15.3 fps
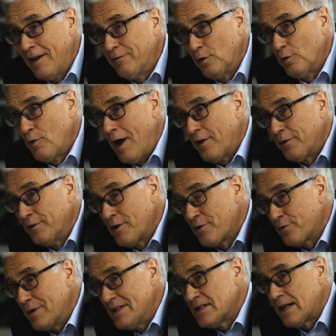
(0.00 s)
level rather than the
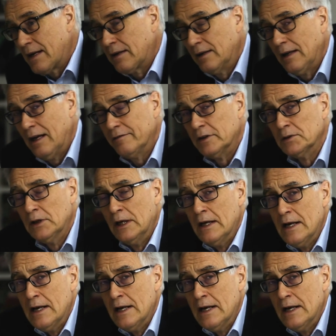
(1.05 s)
three second level.